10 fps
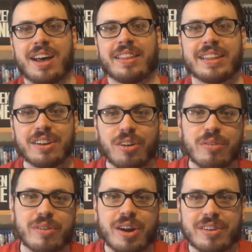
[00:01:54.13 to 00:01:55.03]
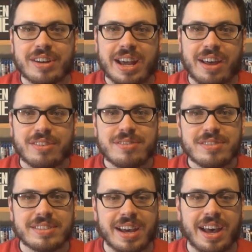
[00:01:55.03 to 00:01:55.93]
a little over
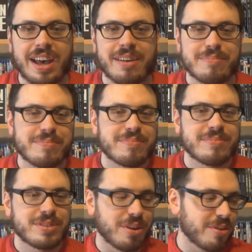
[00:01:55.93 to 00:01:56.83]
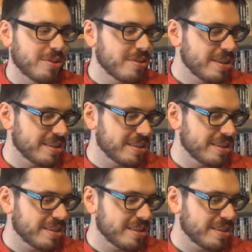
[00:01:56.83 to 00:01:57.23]
$100 total.